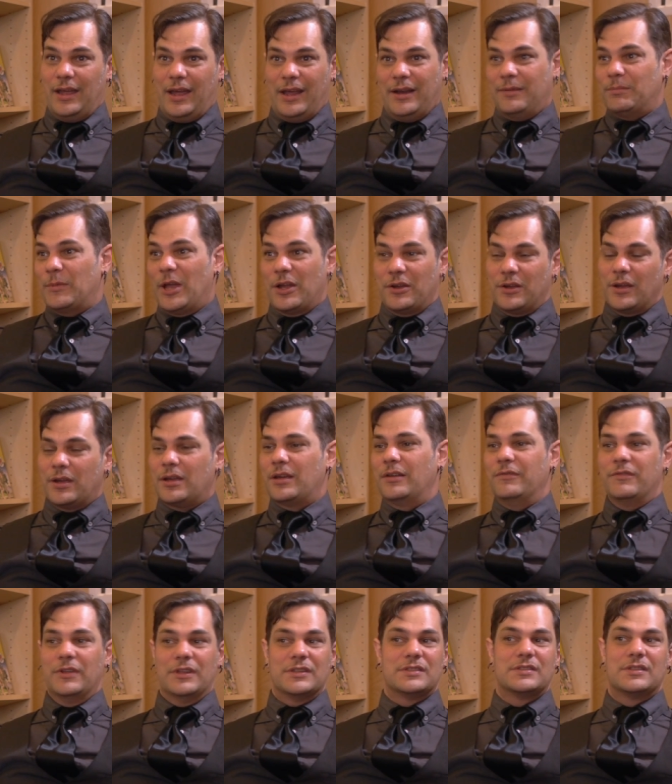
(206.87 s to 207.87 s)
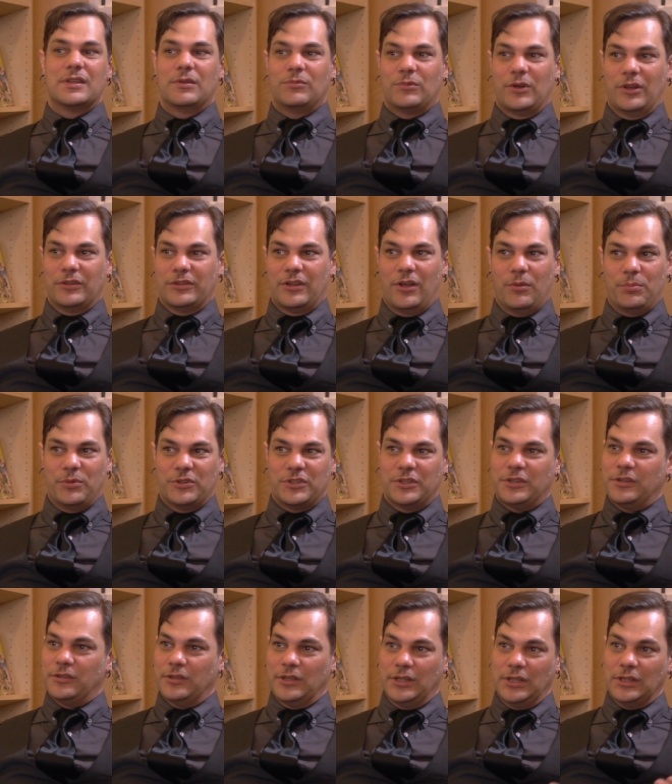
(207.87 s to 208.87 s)
I'm not convinced that Roald Dahl
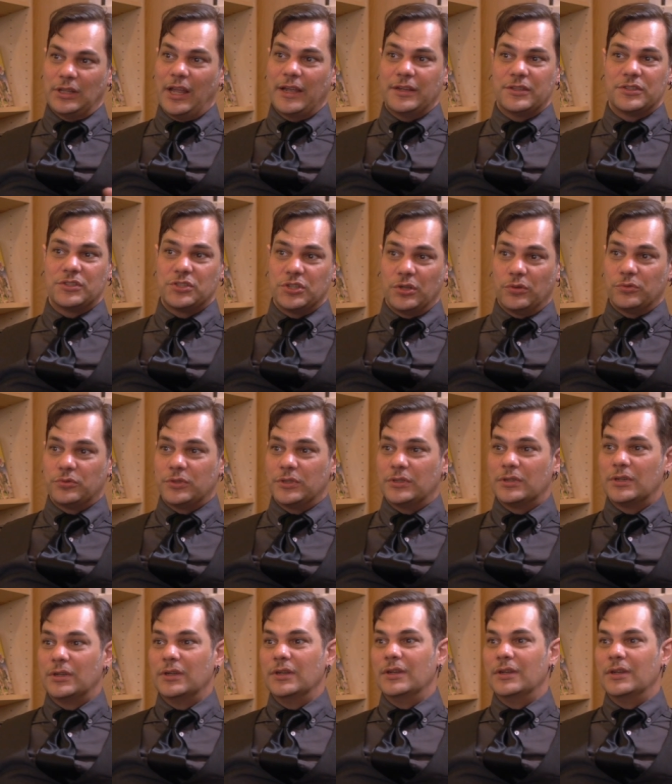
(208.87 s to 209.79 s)
particularly liked children,